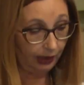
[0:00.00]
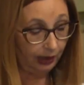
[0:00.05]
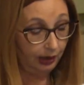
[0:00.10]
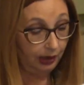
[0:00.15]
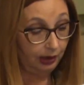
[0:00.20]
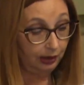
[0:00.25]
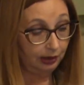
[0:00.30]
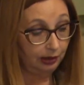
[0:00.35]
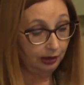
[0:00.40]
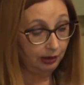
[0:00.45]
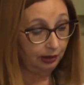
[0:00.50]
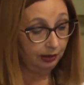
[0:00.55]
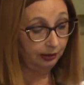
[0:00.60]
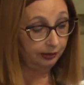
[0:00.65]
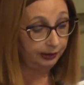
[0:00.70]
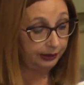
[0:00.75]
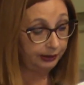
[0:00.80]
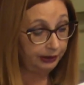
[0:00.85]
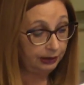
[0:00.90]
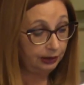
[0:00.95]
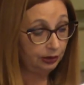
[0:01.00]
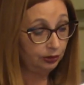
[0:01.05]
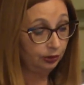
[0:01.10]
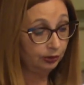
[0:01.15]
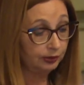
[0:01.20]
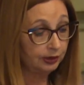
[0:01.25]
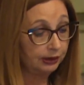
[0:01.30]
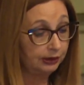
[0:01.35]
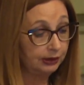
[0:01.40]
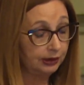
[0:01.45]
The
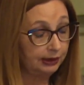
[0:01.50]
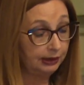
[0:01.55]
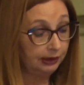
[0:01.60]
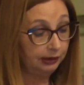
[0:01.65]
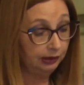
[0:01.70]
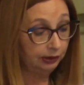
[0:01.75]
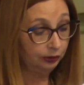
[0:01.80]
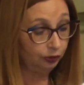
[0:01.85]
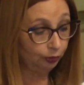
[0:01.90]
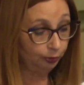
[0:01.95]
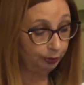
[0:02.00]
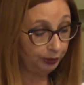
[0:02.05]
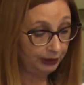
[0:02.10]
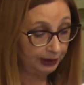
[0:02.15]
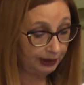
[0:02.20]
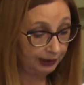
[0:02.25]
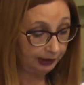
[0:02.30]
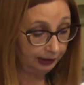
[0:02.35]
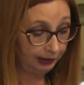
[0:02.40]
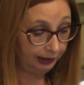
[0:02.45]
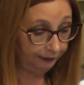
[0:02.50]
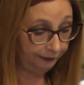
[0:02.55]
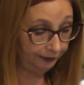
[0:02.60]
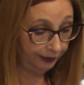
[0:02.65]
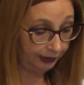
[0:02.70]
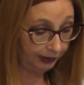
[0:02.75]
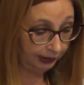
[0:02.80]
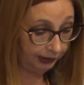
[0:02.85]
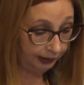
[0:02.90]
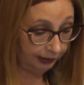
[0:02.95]
issues considered to be
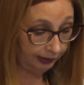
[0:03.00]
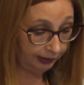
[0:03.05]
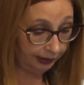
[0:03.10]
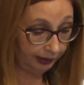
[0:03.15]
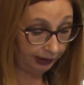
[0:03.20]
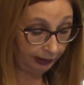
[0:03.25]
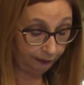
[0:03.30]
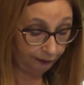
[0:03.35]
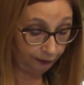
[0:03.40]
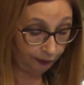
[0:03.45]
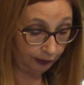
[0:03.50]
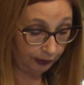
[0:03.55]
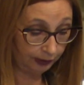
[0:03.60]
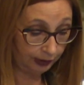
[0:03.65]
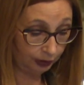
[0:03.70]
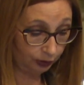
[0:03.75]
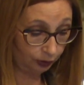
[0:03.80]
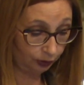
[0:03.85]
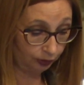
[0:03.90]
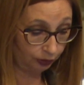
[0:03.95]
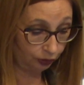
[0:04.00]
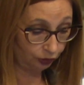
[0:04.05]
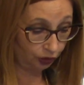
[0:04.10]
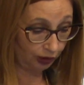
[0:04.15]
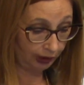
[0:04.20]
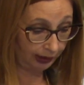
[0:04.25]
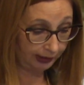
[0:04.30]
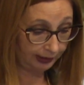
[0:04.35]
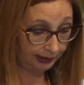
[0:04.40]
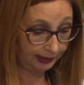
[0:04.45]
significant influence to the
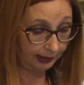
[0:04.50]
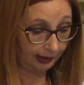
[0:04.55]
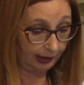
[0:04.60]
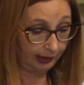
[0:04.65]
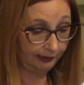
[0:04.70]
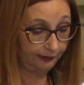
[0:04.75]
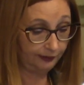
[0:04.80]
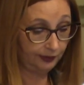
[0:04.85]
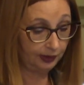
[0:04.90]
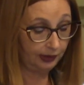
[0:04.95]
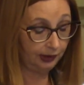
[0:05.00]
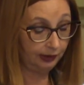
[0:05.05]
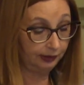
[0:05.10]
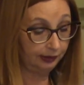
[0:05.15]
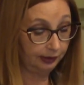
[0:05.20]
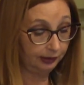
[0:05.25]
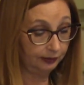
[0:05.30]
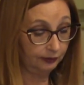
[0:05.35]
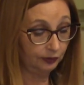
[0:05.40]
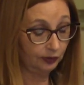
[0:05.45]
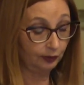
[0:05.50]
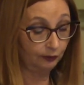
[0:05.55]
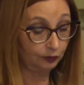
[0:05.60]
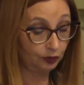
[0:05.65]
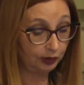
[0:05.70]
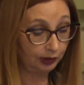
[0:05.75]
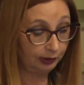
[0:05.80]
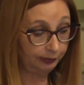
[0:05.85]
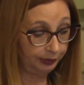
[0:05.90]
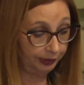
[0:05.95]
child's lives in terms of
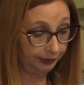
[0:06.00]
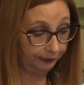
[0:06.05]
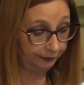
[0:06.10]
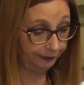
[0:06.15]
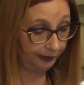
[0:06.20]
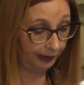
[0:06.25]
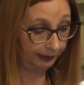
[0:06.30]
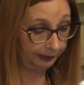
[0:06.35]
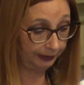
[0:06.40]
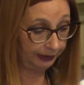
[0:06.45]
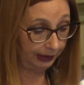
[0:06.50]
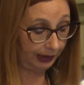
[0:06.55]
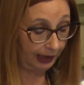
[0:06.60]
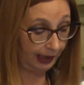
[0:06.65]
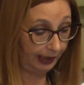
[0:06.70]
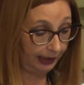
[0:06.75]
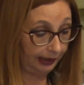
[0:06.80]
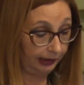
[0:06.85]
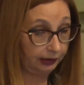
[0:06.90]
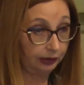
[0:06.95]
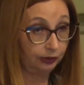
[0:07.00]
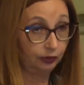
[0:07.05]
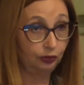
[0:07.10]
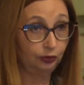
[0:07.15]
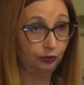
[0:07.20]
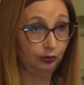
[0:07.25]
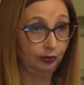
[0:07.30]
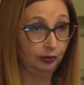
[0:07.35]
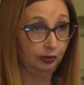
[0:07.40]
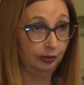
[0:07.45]
Serbian Family Act
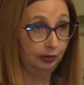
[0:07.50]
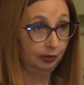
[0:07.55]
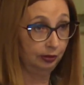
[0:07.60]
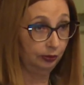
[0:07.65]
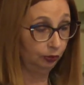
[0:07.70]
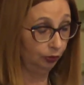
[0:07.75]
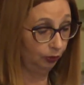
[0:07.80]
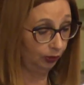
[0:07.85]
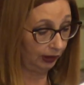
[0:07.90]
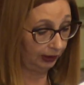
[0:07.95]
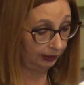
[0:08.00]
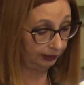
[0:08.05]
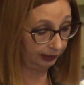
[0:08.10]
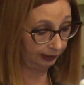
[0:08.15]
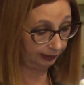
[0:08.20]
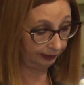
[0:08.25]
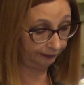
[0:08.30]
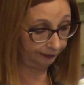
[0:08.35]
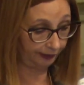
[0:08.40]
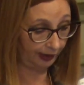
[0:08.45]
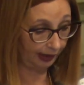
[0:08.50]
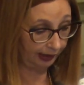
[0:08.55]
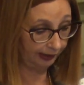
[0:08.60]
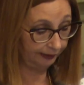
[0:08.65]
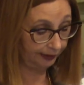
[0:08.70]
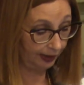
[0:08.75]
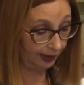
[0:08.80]
205